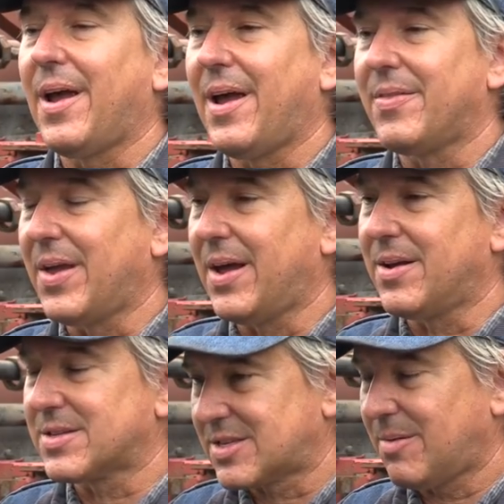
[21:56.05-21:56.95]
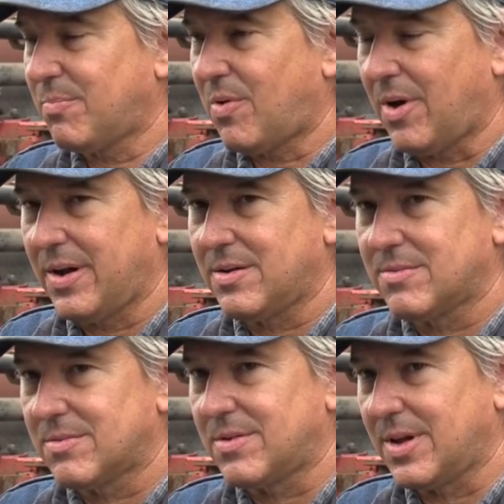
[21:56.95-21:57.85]
and then at some point
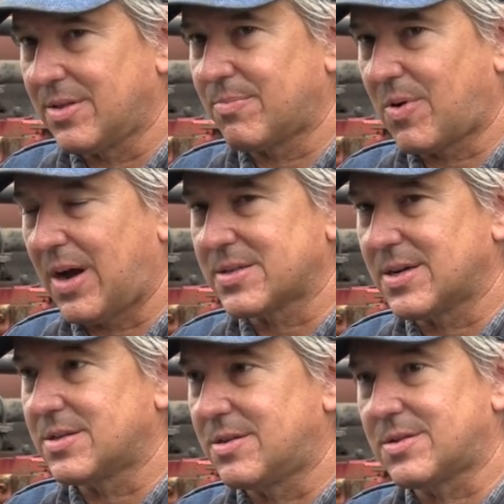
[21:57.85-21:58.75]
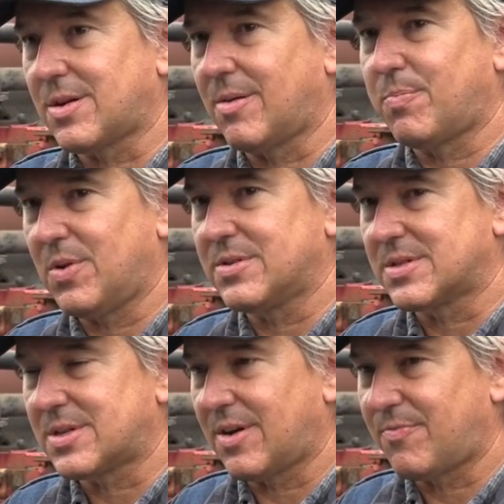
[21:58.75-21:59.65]
in the process you start putting
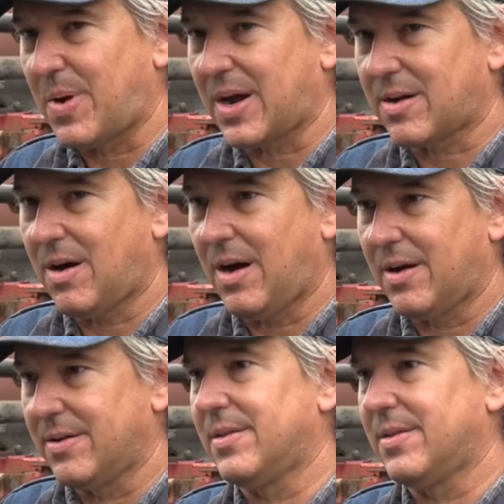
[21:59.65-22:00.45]
stuff back on,